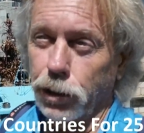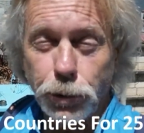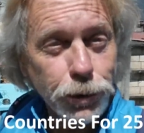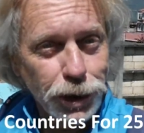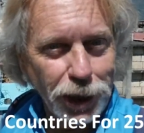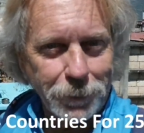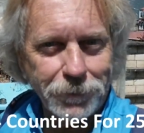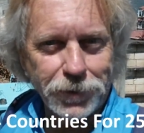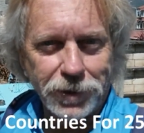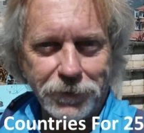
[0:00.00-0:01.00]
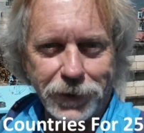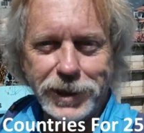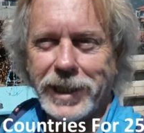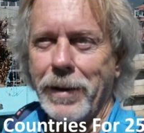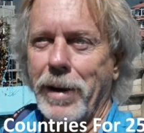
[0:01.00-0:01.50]
cruise ship. So the
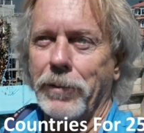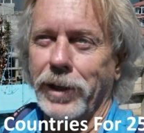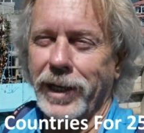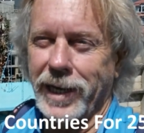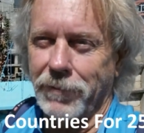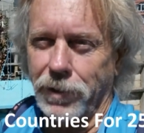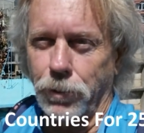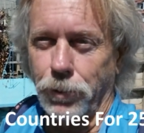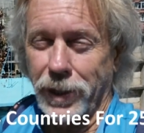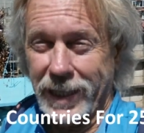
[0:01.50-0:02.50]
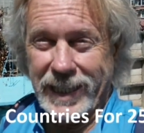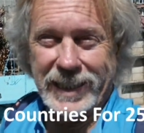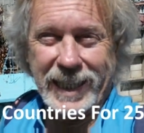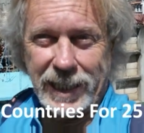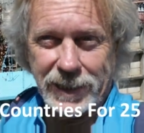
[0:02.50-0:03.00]
first time I really
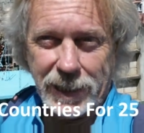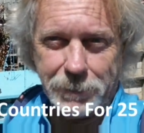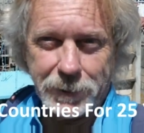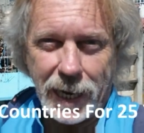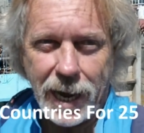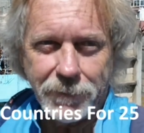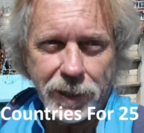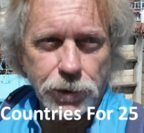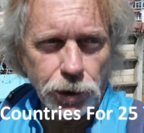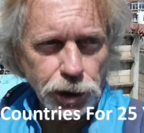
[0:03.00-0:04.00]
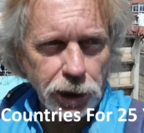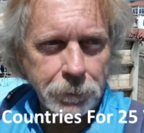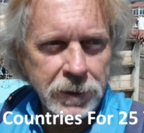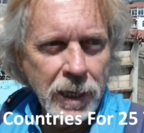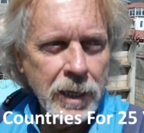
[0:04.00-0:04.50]
did a deep dive on cruise
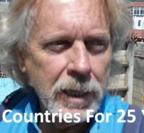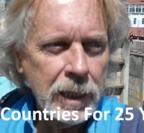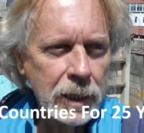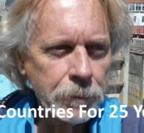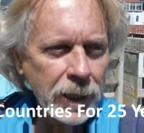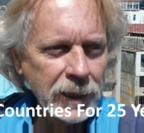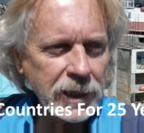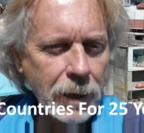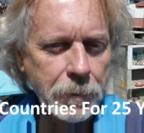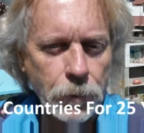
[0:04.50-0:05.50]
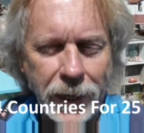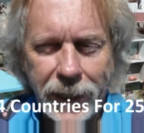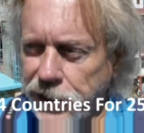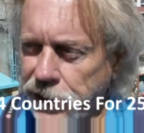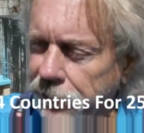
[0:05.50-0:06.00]
ships. Plus I'm
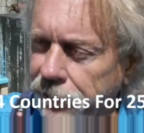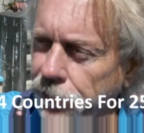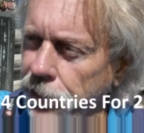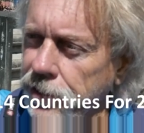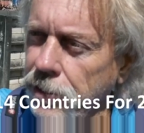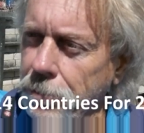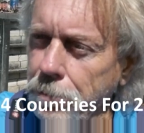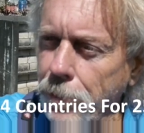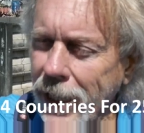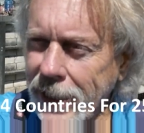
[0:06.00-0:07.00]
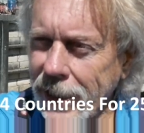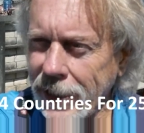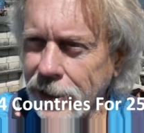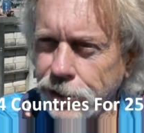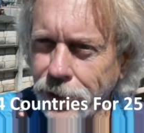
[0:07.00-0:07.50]
arranging for some
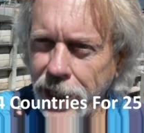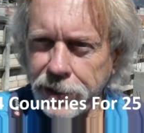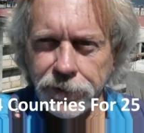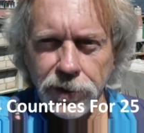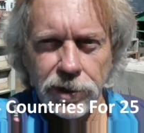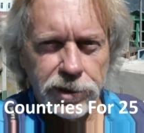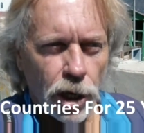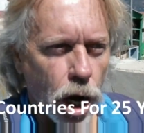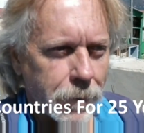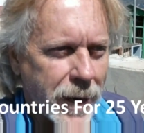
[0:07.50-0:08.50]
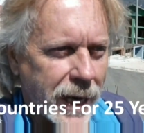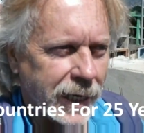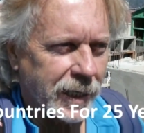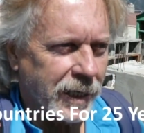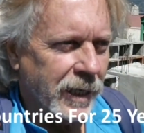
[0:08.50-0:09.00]
money transfers,
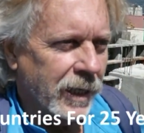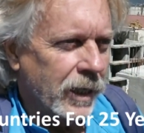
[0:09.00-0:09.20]
automatic